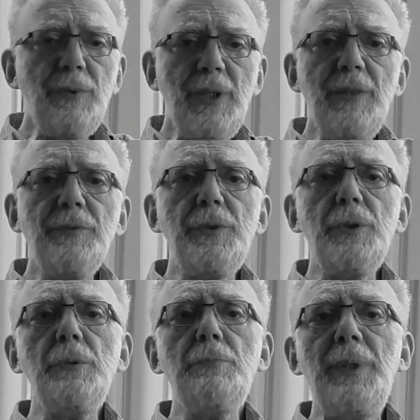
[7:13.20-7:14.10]
would have
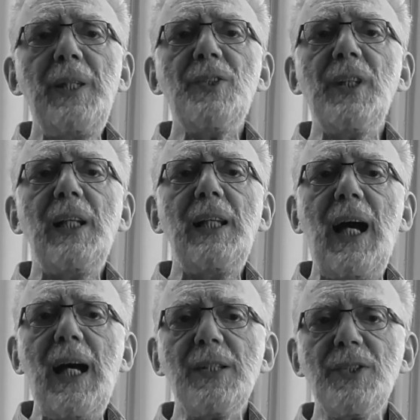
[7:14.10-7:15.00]
to basically
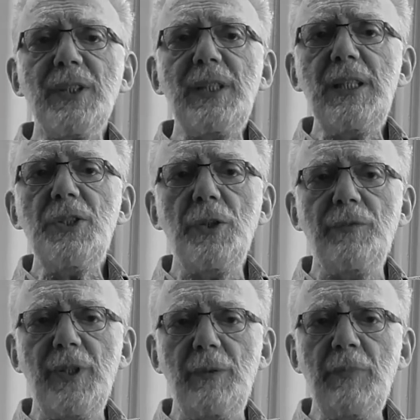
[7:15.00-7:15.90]
ask each
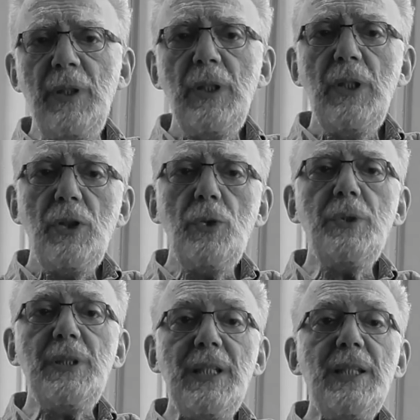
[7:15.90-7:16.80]
of them
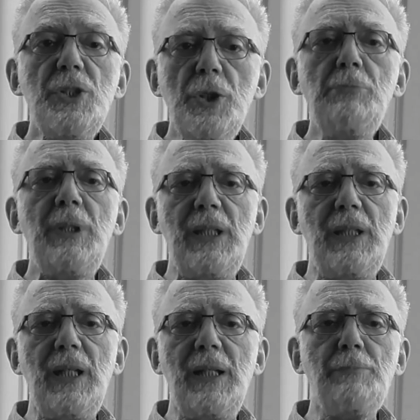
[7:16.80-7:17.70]
to teach
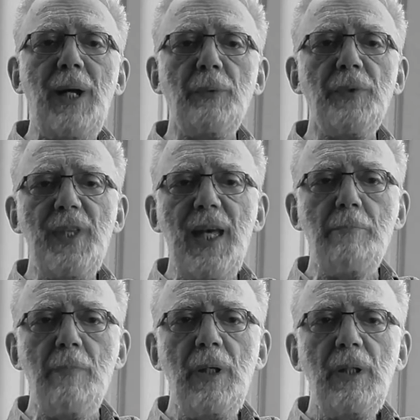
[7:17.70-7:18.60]
me about
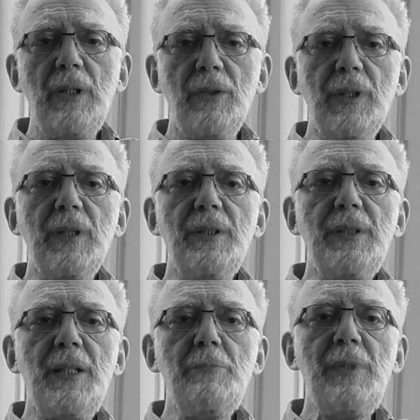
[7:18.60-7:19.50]
them, rather
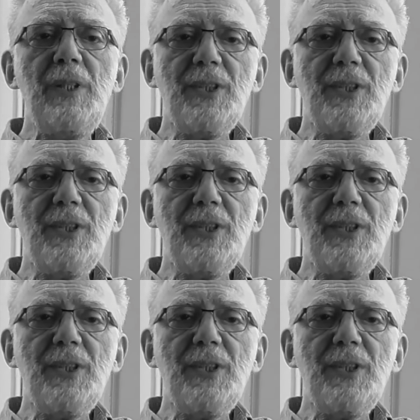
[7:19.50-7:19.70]
than me